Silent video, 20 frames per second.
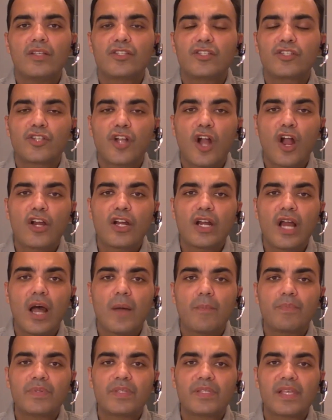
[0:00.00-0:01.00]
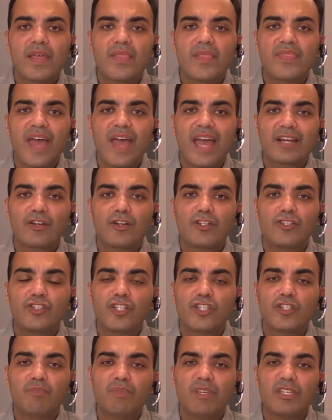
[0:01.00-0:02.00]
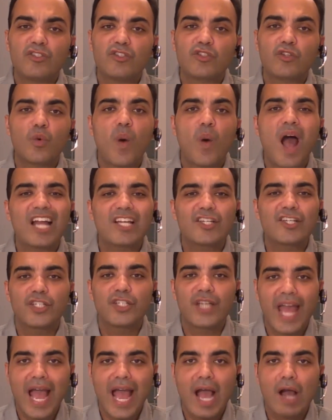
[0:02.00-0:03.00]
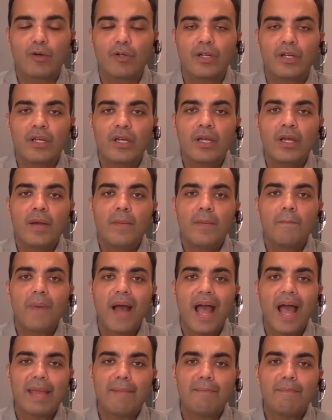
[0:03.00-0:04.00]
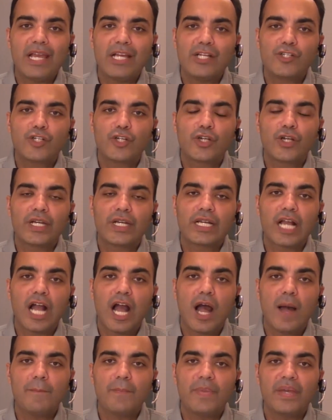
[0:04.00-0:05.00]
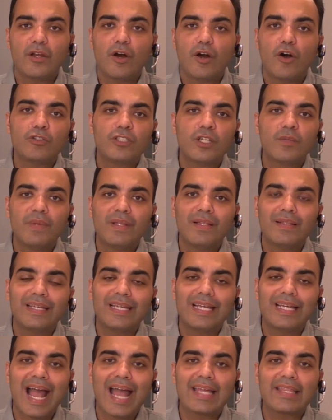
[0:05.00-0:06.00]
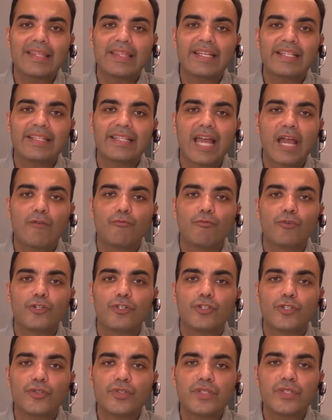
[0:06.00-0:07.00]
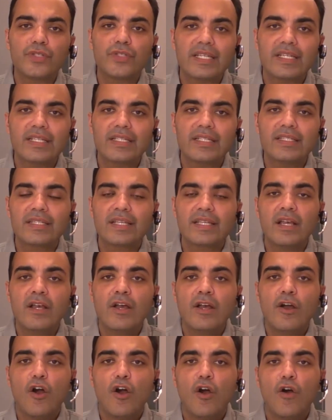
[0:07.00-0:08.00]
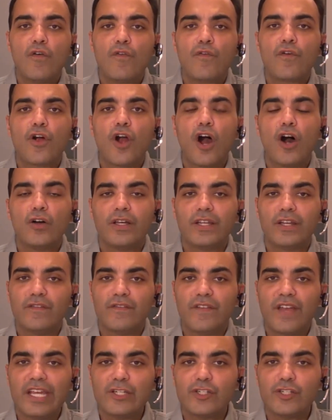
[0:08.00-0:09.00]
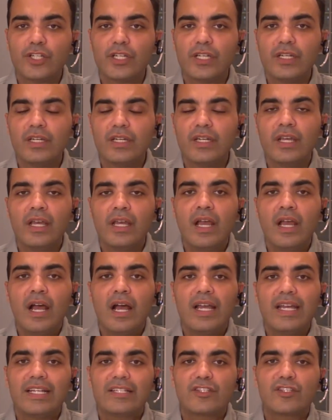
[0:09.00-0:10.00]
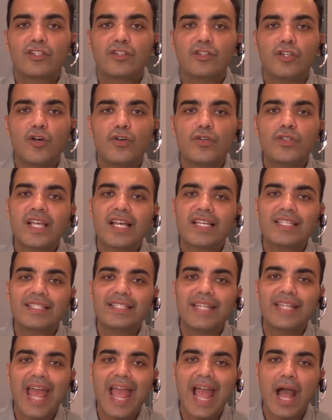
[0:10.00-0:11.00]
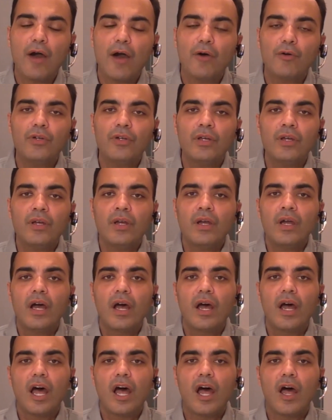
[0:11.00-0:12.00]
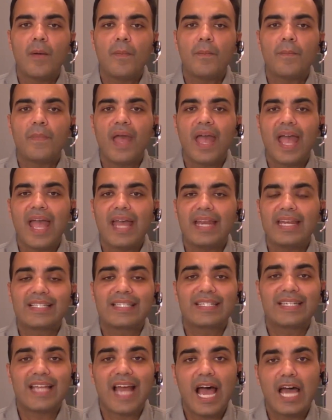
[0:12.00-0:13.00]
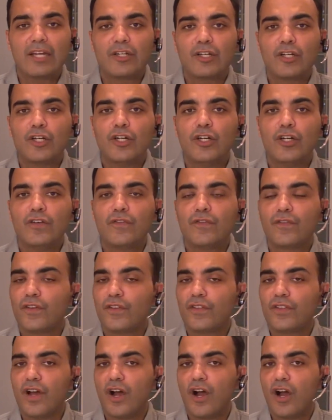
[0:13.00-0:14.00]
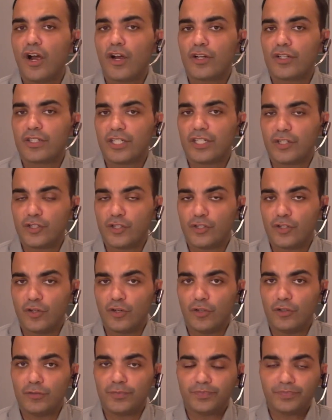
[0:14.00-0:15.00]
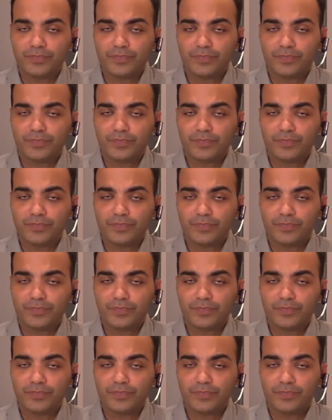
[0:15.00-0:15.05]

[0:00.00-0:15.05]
startups that could just be squashed out by a major incumbent. Ultimately, I think that reduces overall innovation. It slows us down, and it's not good for our digital